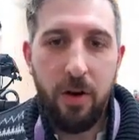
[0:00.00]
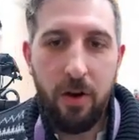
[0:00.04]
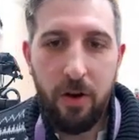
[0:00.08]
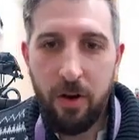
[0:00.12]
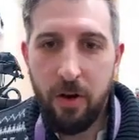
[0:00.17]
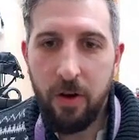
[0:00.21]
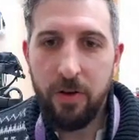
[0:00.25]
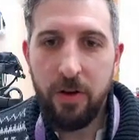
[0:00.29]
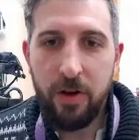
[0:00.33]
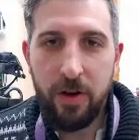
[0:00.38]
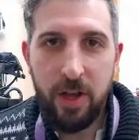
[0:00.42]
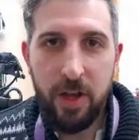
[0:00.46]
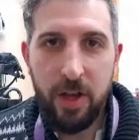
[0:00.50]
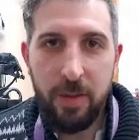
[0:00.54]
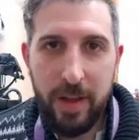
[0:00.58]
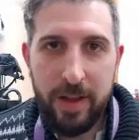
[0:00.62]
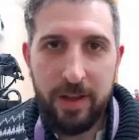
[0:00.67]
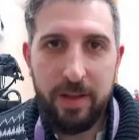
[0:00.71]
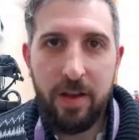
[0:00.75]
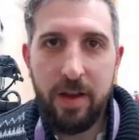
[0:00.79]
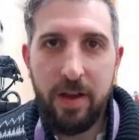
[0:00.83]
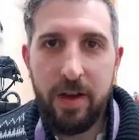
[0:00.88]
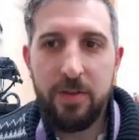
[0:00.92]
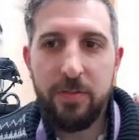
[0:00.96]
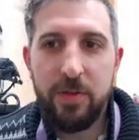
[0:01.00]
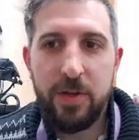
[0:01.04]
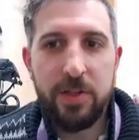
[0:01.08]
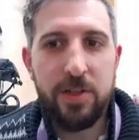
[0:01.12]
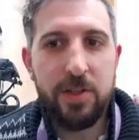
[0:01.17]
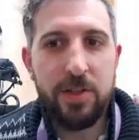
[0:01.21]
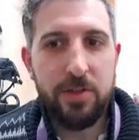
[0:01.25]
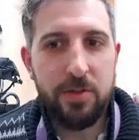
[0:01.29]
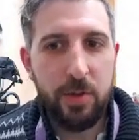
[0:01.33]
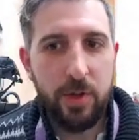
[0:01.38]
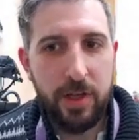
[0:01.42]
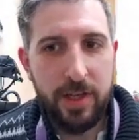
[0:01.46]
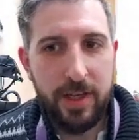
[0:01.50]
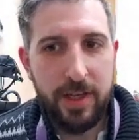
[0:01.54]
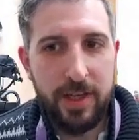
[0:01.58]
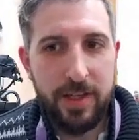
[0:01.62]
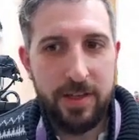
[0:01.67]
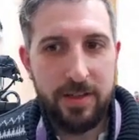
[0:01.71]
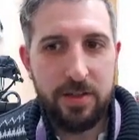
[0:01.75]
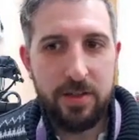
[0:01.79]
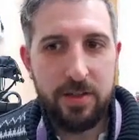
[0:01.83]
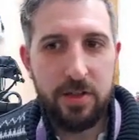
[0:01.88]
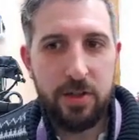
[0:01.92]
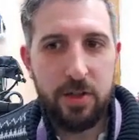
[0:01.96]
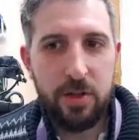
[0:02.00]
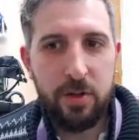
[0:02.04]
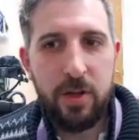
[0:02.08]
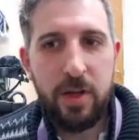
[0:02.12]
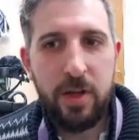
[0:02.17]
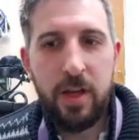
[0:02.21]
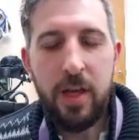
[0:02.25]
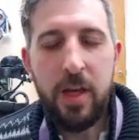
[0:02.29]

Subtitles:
a command line, which is really easy to do.